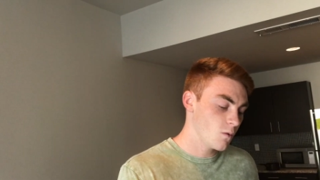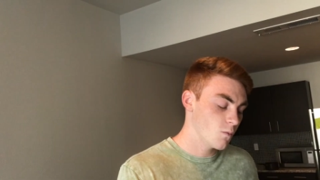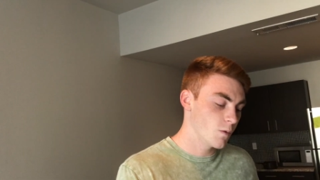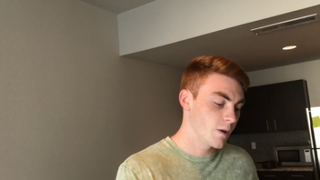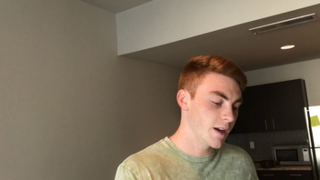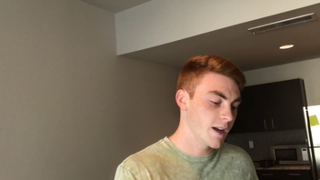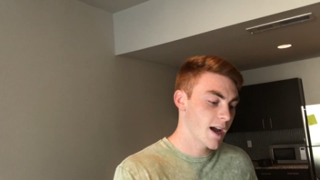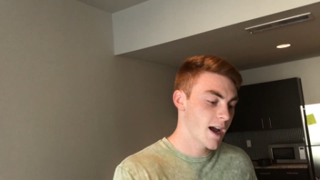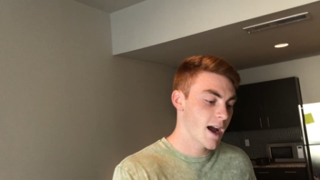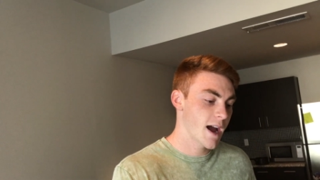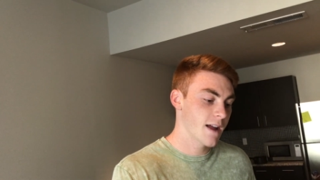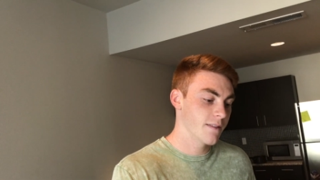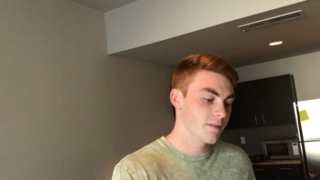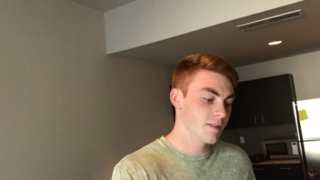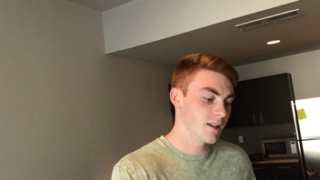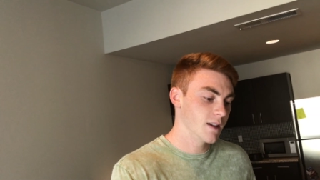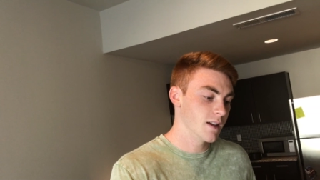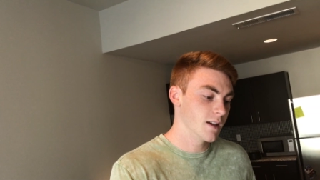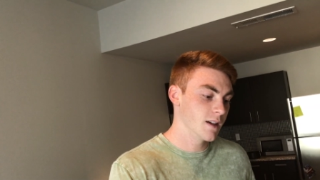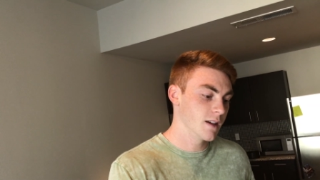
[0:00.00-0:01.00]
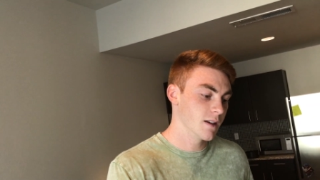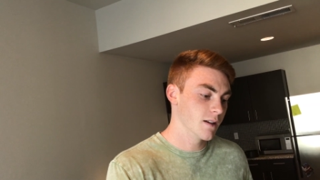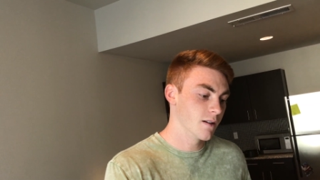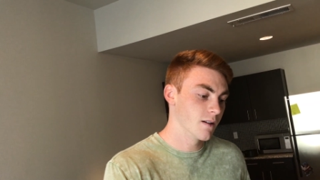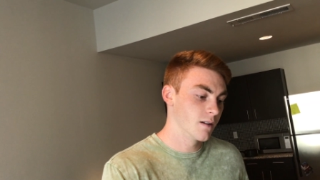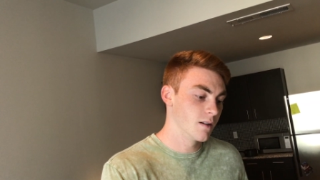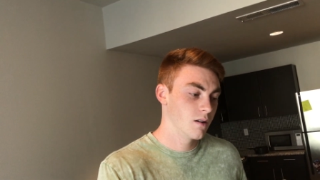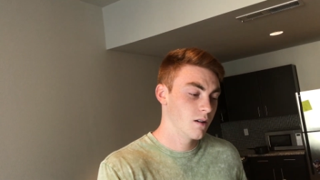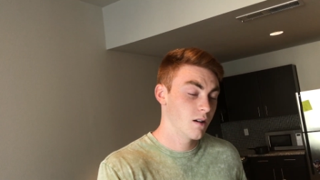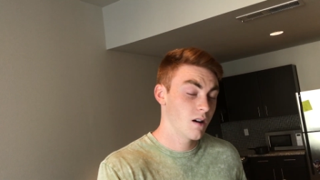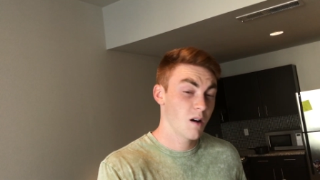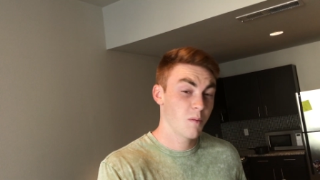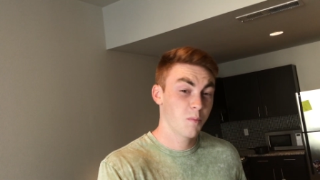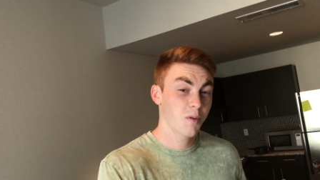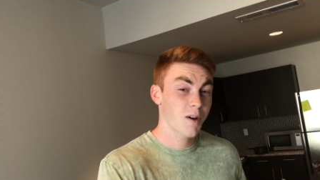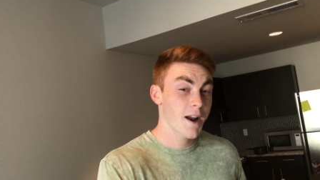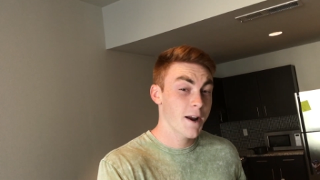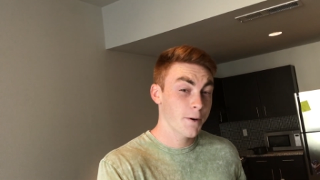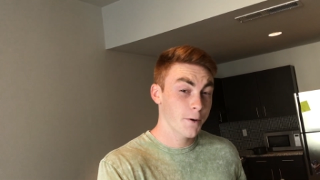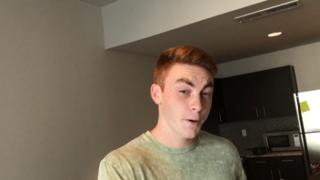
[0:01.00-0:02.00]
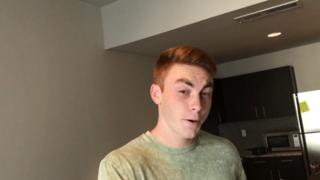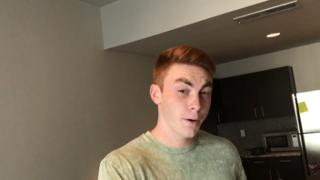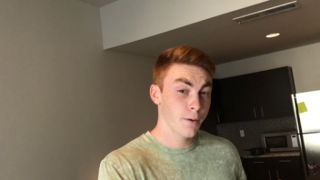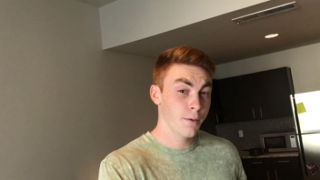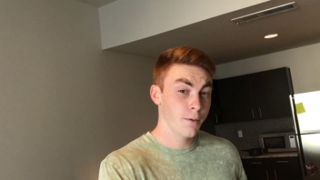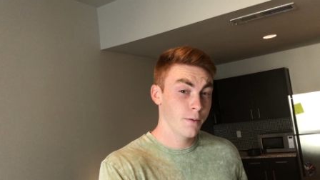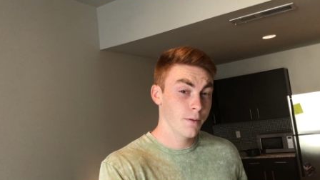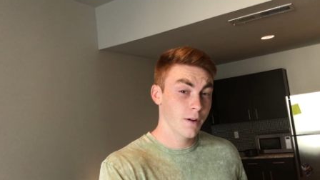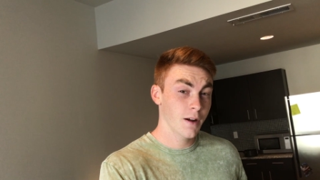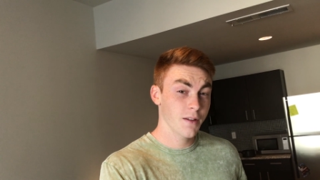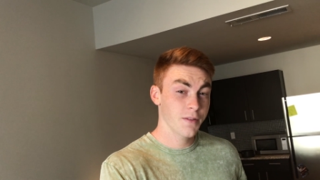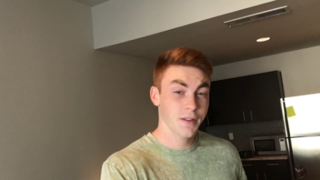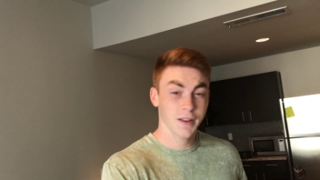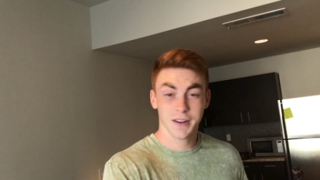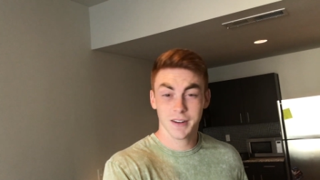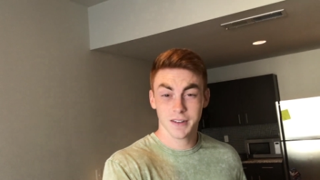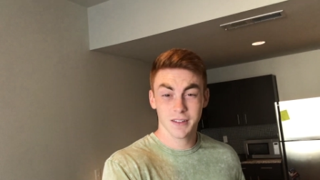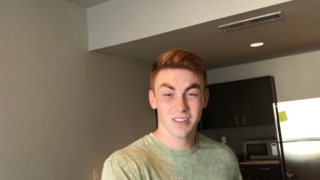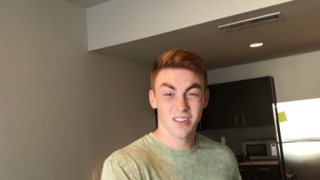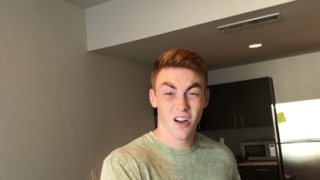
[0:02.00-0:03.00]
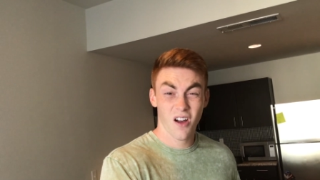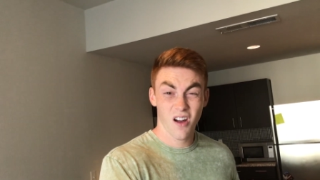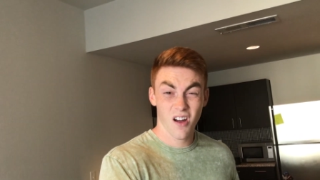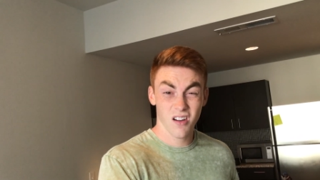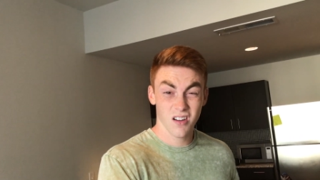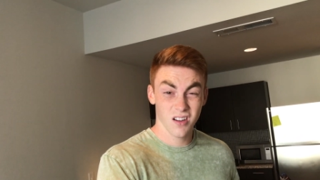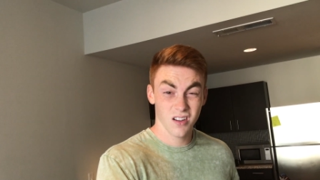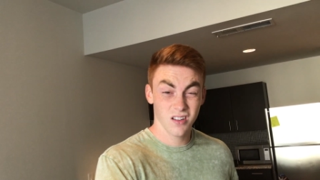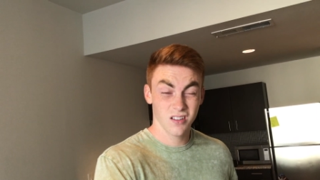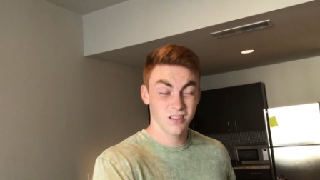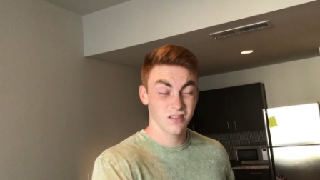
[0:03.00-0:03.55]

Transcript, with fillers: We got the upright row, I think it's called.